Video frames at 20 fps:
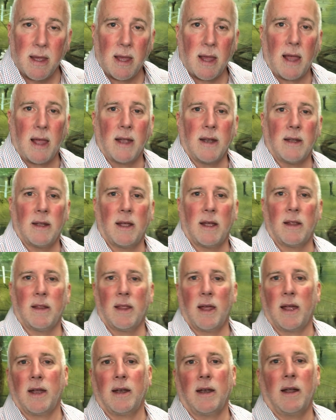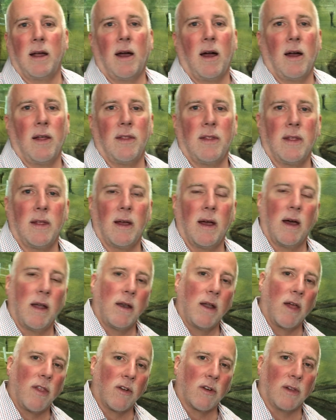And then on the,
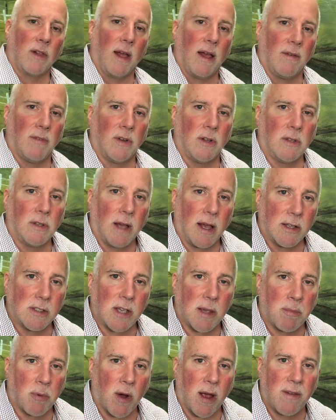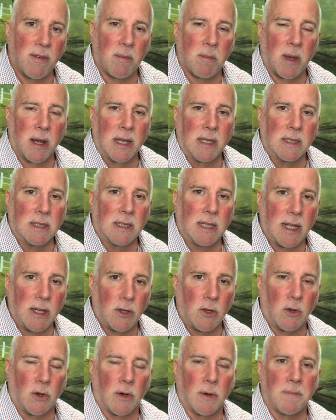another level, as a private money
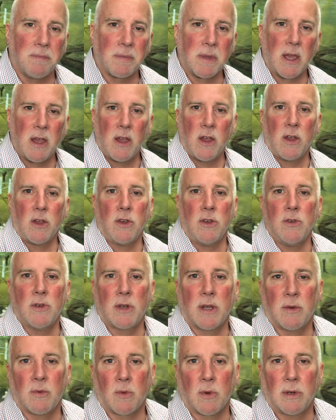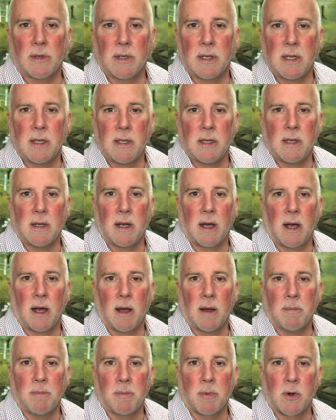lender, you can really
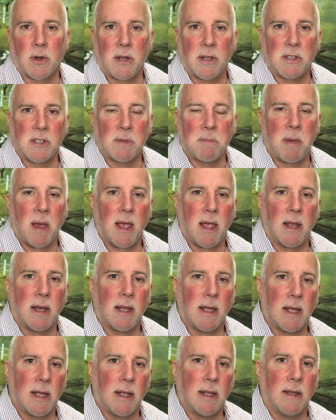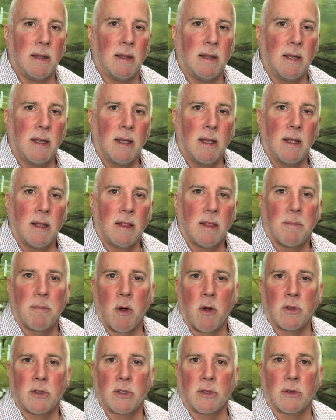uh, participate in the
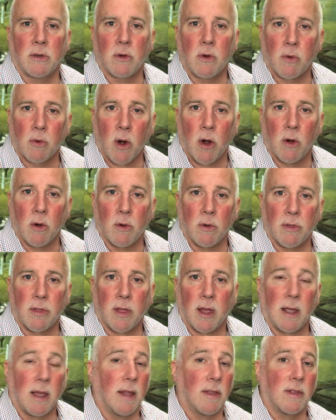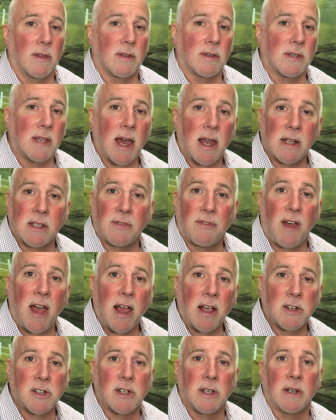personal growth and get
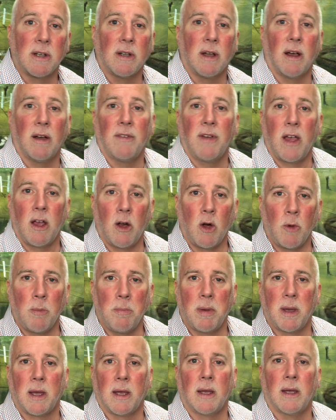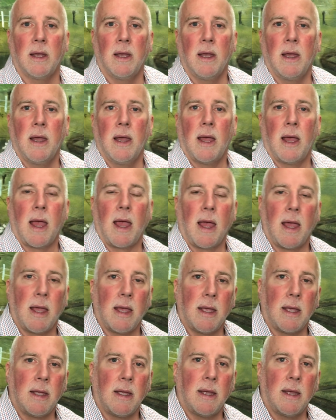satisfaction of helping
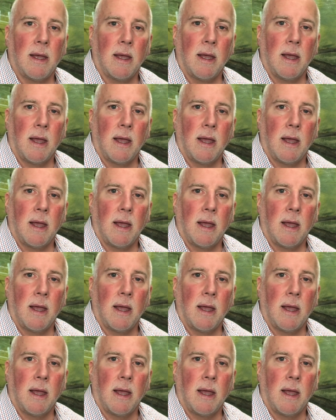a,